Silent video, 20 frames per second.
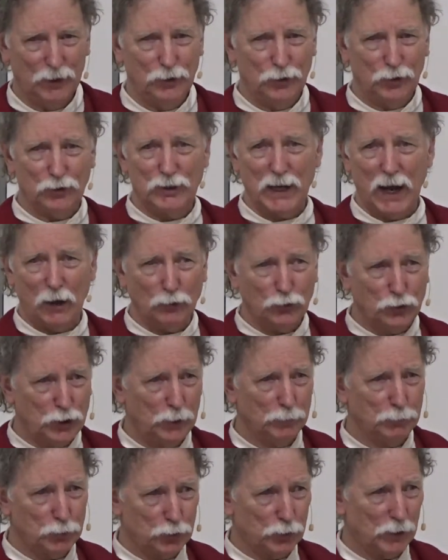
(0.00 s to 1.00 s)
your
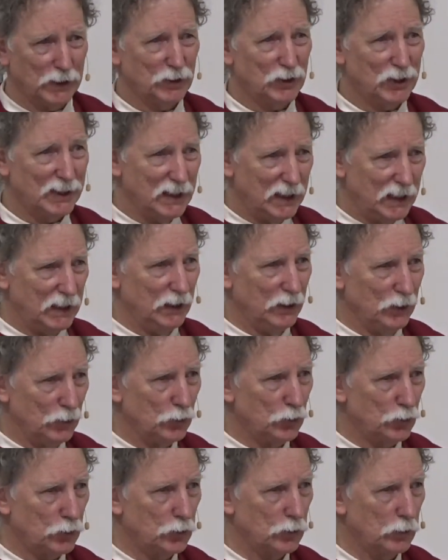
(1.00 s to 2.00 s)
township
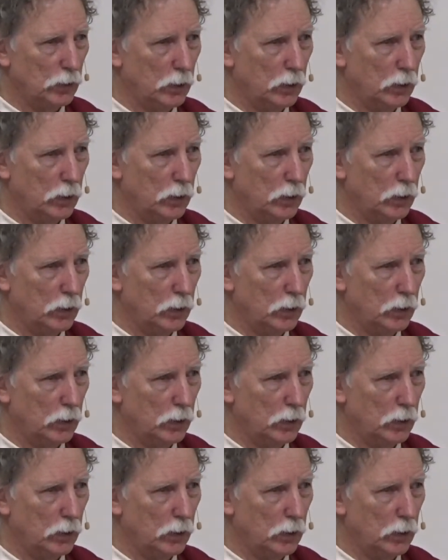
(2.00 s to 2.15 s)
trustees,